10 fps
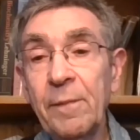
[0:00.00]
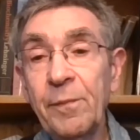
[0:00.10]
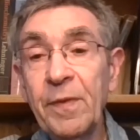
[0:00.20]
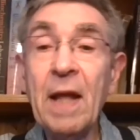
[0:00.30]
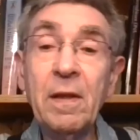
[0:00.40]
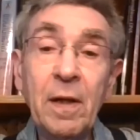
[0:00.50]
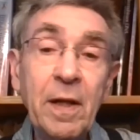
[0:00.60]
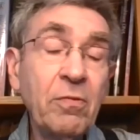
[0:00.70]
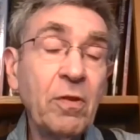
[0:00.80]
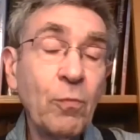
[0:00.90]
not the
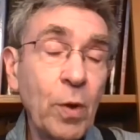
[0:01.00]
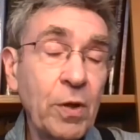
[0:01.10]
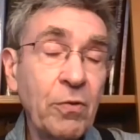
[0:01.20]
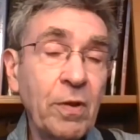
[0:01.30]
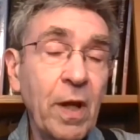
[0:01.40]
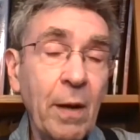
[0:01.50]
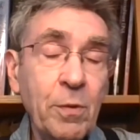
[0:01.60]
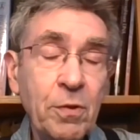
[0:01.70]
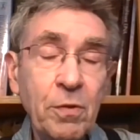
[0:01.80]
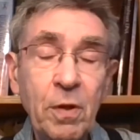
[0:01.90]
least of which is that I
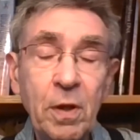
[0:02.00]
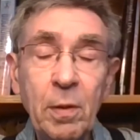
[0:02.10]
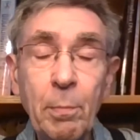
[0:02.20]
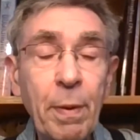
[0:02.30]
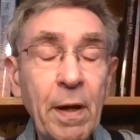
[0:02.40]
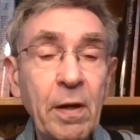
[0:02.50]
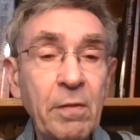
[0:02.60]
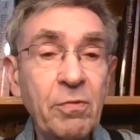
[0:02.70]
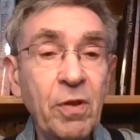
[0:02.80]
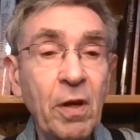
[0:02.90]
was such a
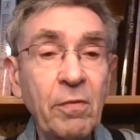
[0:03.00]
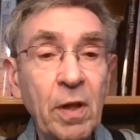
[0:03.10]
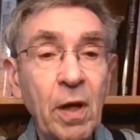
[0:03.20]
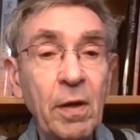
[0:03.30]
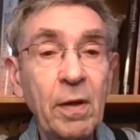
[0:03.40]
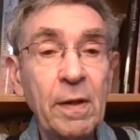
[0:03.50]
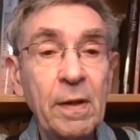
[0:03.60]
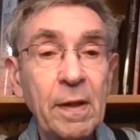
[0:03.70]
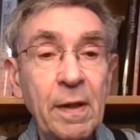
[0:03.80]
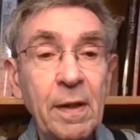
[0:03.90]
competitive son of a gun.
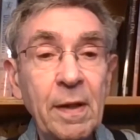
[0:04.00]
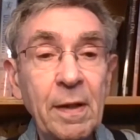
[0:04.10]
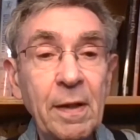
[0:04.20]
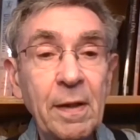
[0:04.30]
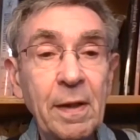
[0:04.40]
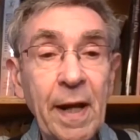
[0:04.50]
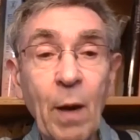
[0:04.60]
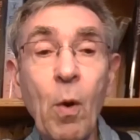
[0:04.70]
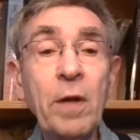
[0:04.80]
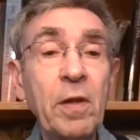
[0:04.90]
And I
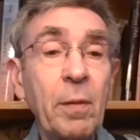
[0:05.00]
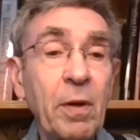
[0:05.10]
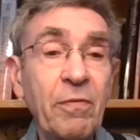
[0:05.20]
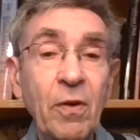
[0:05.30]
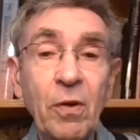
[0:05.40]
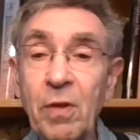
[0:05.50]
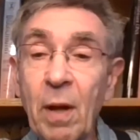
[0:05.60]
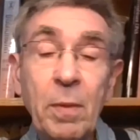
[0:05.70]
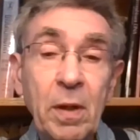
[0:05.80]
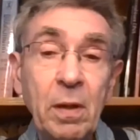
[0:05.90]
wanted to be first.
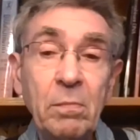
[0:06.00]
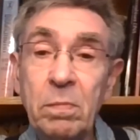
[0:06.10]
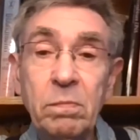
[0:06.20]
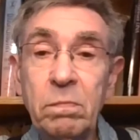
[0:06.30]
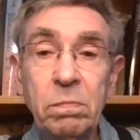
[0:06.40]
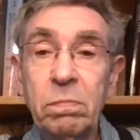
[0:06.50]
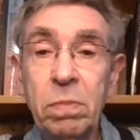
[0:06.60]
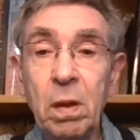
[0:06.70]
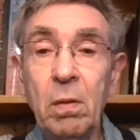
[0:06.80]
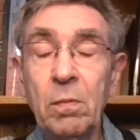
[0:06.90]
I mean,
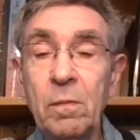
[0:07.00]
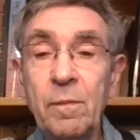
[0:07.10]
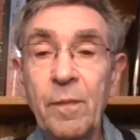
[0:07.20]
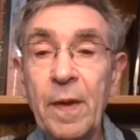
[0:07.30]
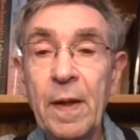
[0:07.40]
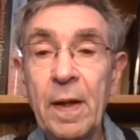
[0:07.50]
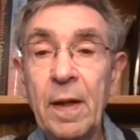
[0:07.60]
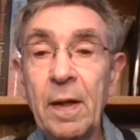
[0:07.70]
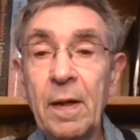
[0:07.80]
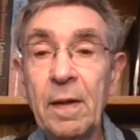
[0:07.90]

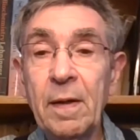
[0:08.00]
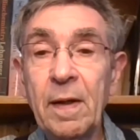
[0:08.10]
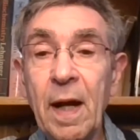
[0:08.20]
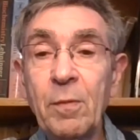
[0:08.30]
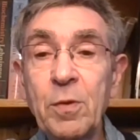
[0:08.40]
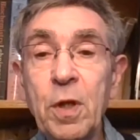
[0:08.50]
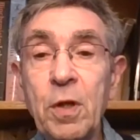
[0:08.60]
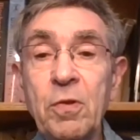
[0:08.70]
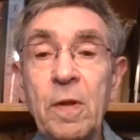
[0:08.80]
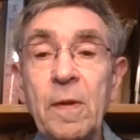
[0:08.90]
I was
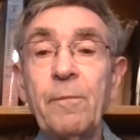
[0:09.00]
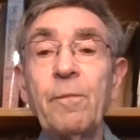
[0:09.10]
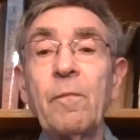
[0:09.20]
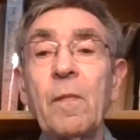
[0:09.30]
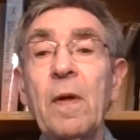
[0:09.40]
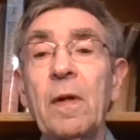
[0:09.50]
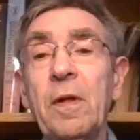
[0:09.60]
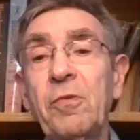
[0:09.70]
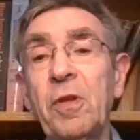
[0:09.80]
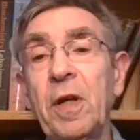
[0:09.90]
just
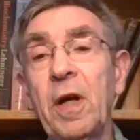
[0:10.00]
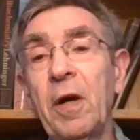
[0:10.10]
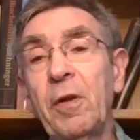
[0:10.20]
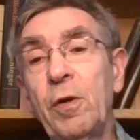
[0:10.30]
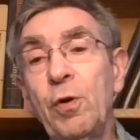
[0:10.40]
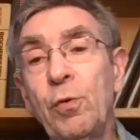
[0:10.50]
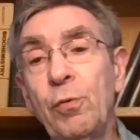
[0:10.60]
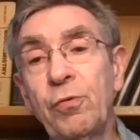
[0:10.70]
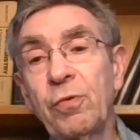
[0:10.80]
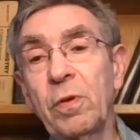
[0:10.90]
listening on the
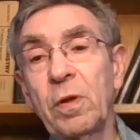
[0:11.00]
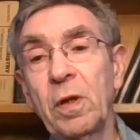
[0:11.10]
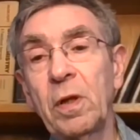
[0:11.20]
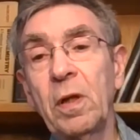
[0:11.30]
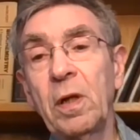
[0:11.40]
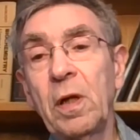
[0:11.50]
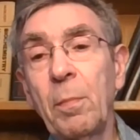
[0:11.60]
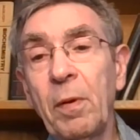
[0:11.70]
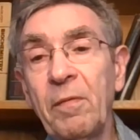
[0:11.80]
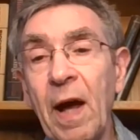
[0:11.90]
news a
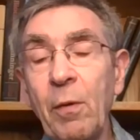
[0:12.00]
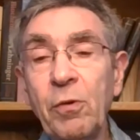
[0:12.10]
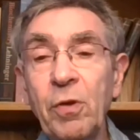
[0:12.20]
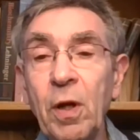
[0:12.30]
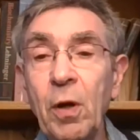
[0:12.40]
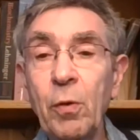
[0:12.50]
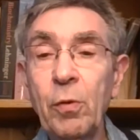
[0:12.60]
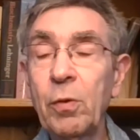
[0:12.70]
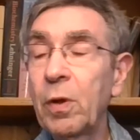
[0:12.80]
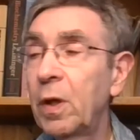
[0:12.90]
couple of hours ago
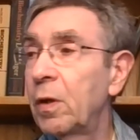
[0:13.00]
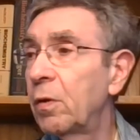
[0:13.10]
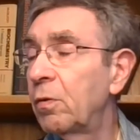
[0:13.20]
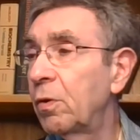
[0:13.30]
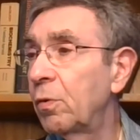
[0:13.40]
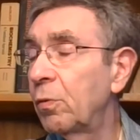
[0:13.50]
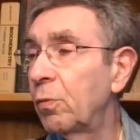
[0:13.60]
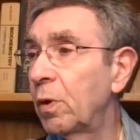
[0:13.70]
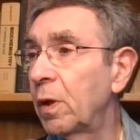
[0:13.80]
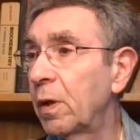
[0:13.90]

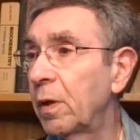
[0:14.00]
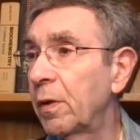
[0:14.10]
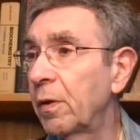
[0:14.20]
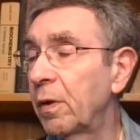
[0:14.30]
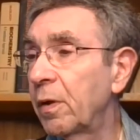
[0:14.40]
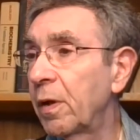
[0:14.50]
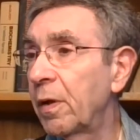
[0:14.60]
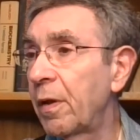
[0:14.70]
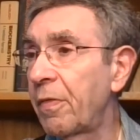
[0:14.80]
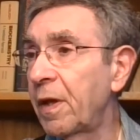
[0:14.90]
to
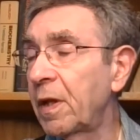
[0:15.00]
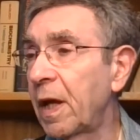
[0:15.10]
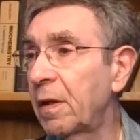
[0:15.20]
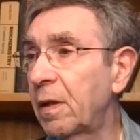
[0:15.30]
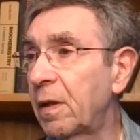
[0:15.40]
the thing that